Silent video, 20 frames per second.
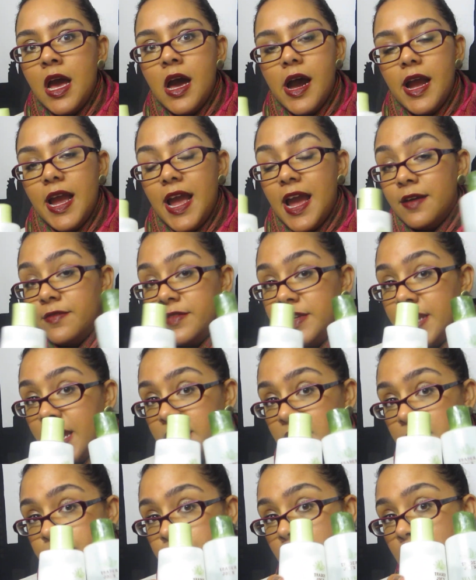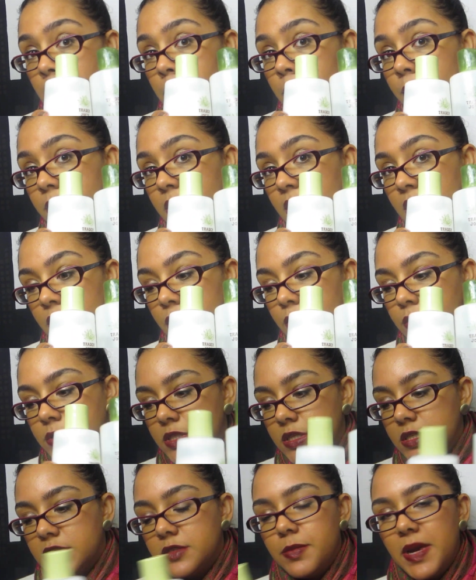I haven't had that problem when I use
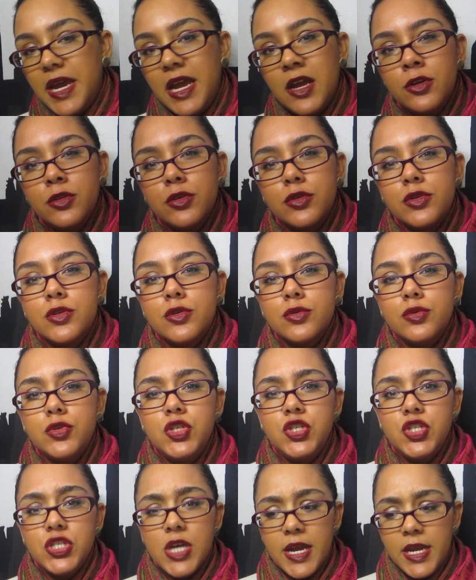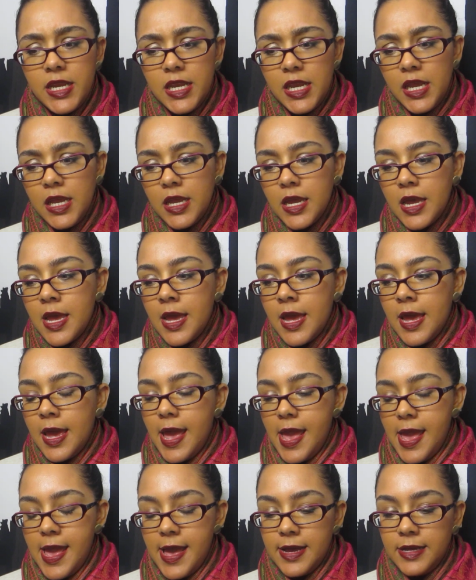this. My hair looks so shiny
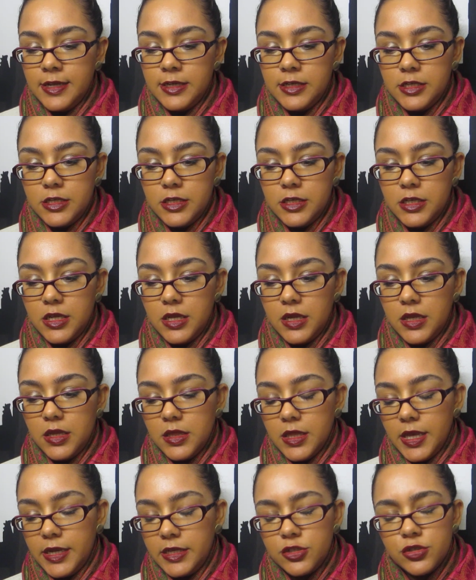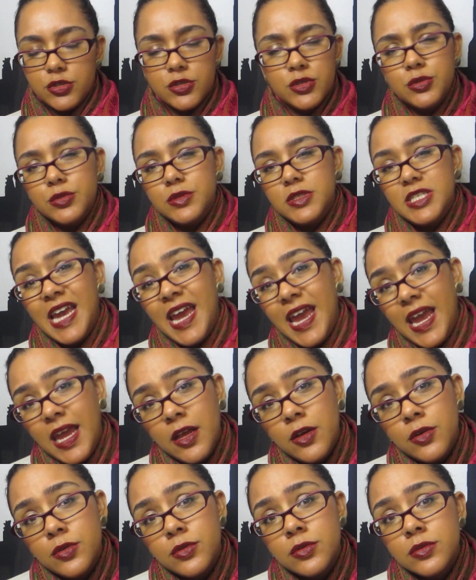and like there's no
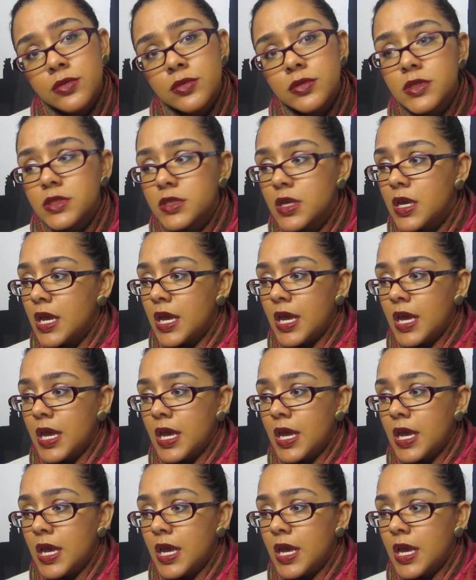tangles.